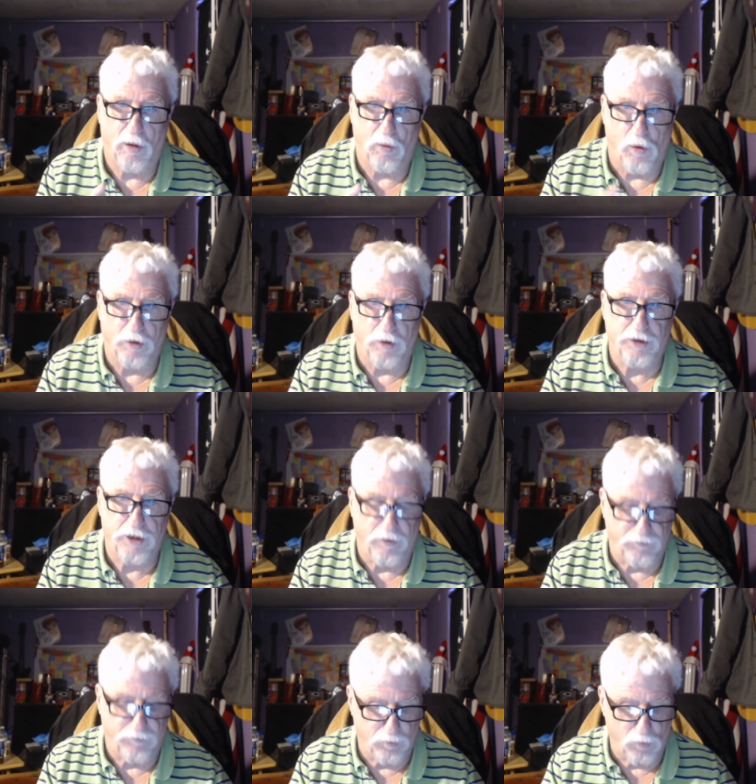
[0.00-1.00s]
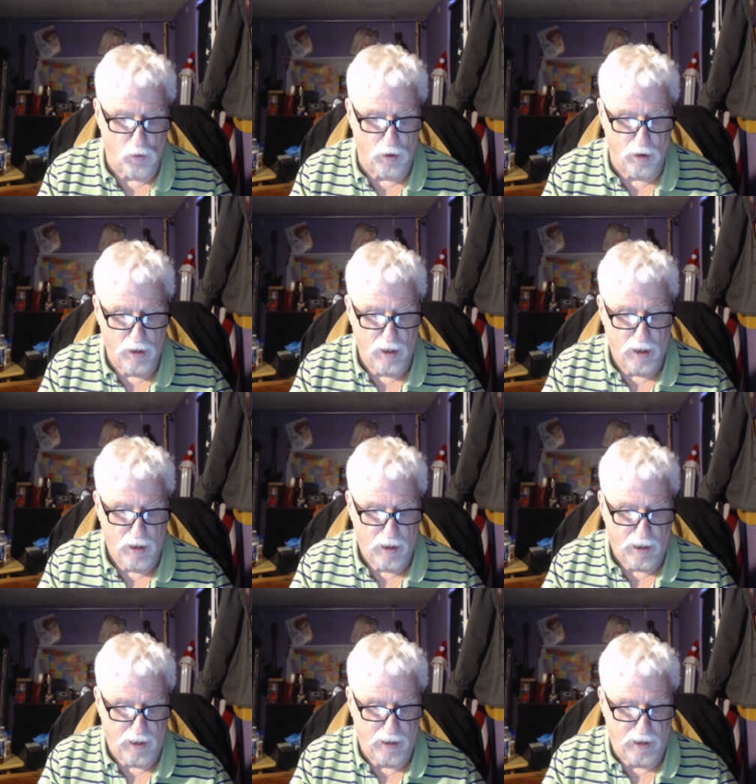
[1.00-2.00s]
Wondershare Filmora,
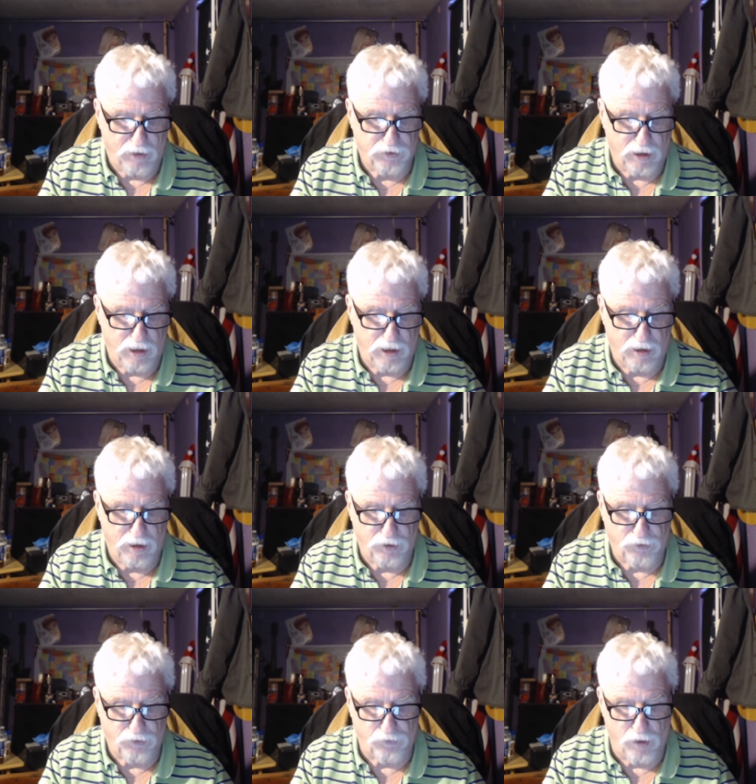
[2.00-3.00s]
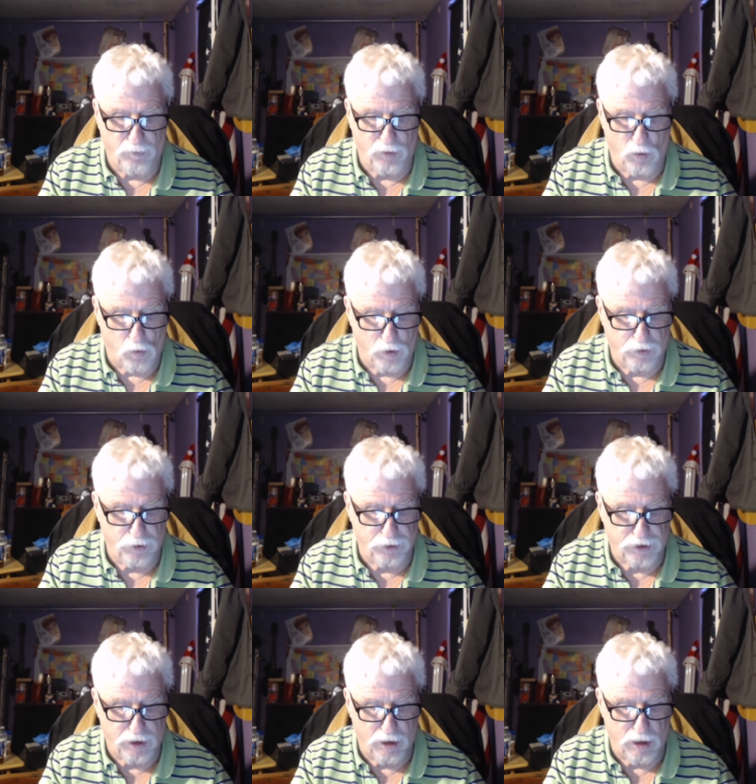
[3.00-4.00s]
and I said, "It's from the
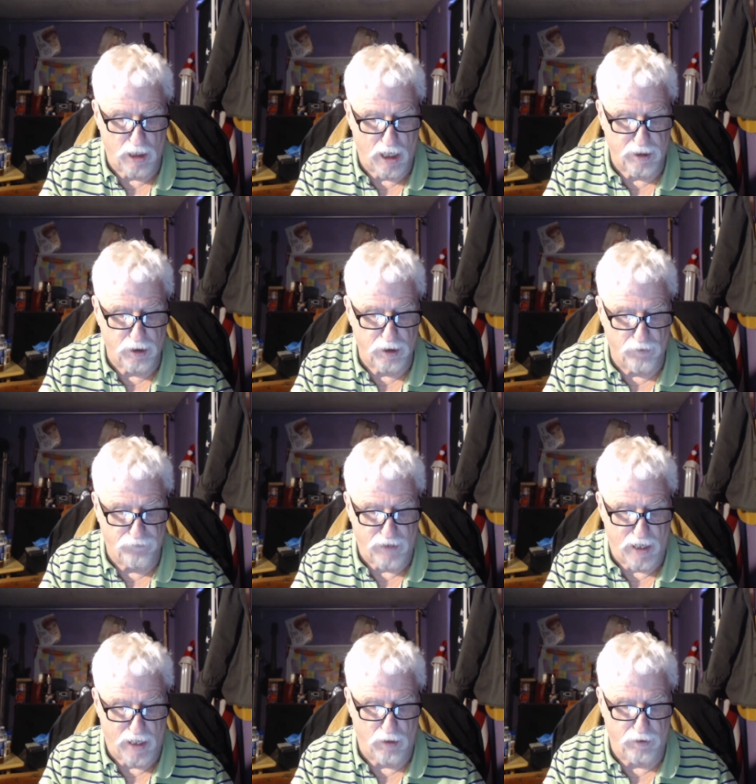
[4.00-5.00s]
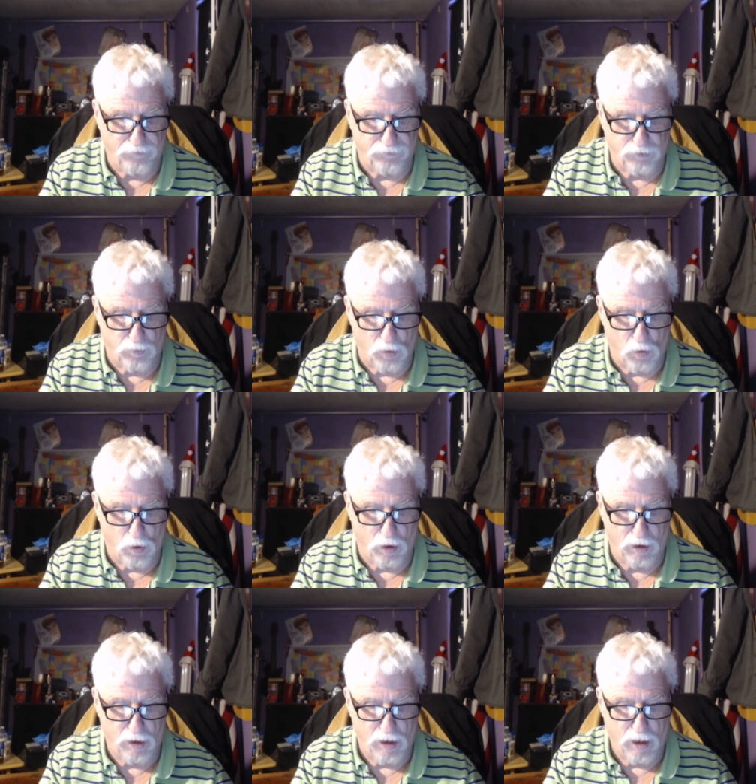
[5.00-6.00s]
Wondershare audio file in
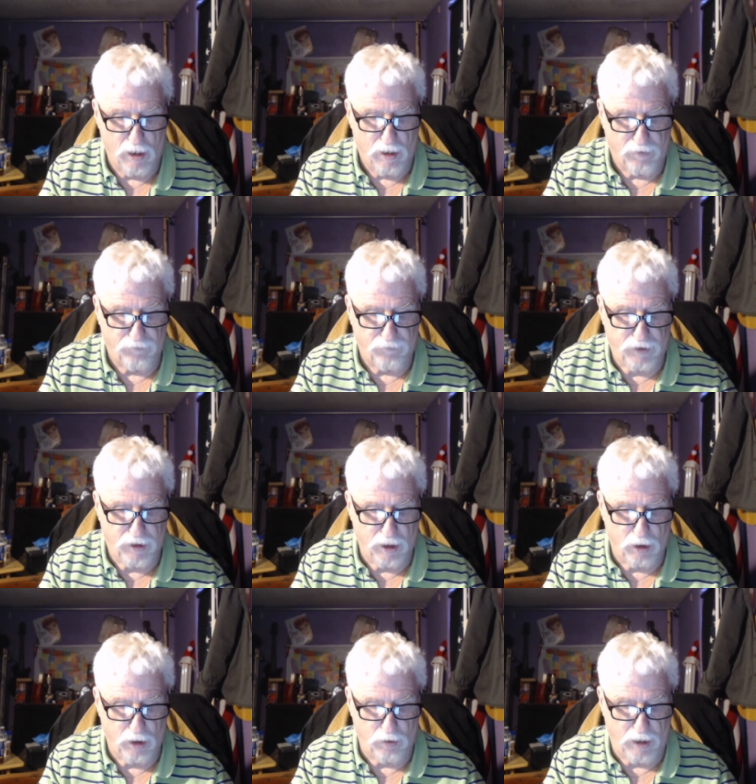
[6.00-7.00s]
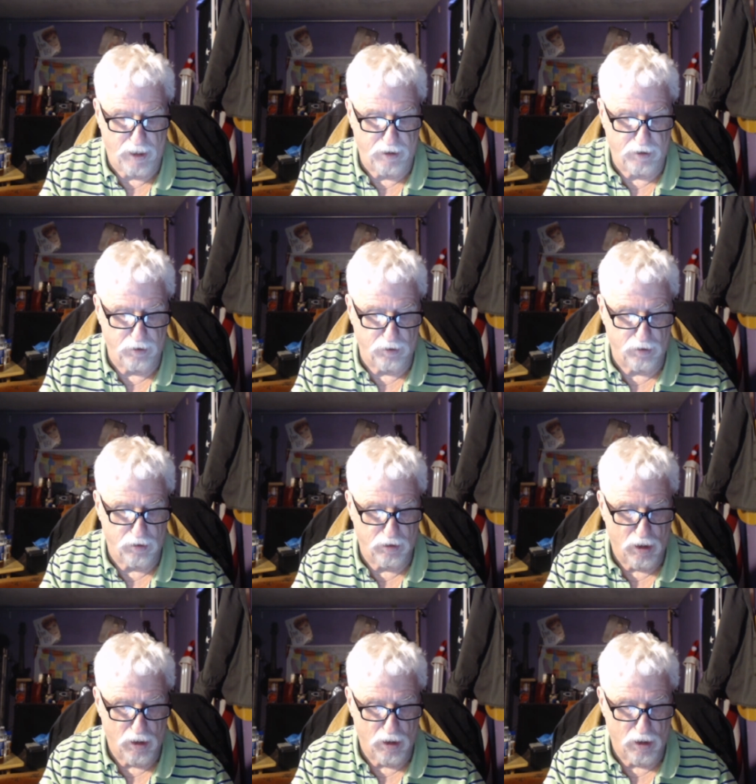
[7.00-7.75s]
Filmora video editor.